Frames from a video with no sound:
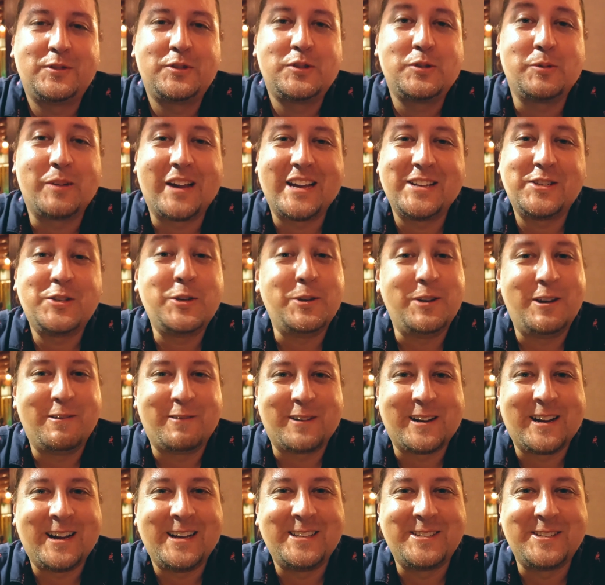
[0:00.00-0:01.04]
So we got two
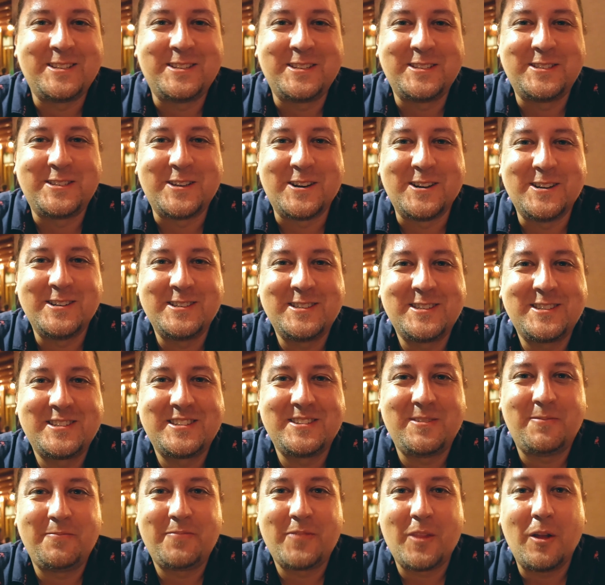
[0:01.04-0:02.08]
different kinds of desserts.
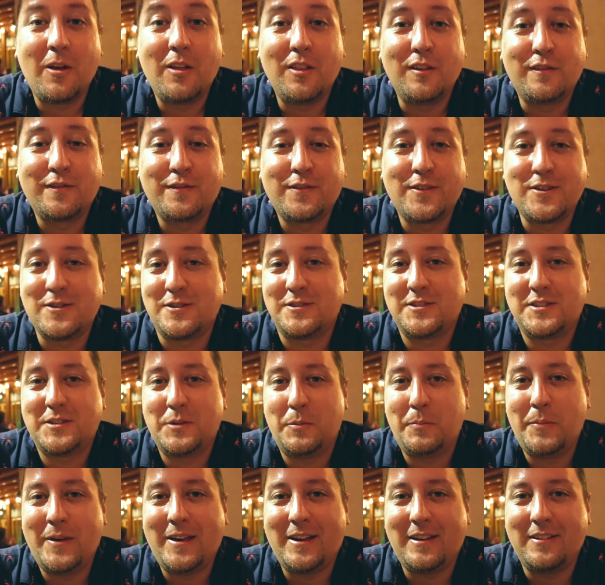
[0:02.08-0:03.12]
The first
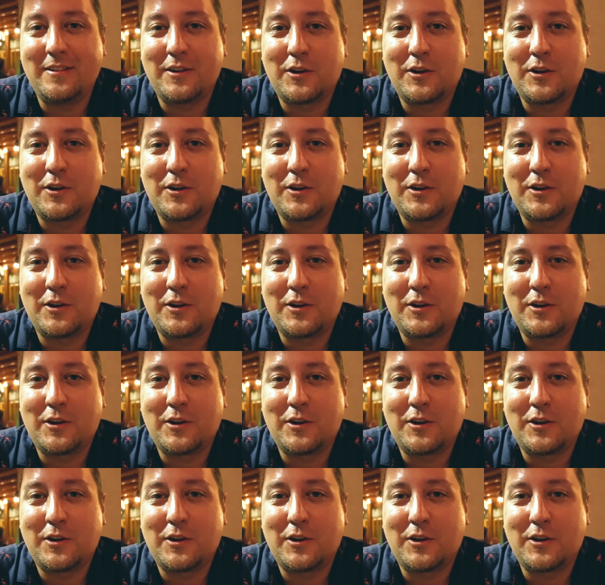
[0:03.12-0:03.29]
being the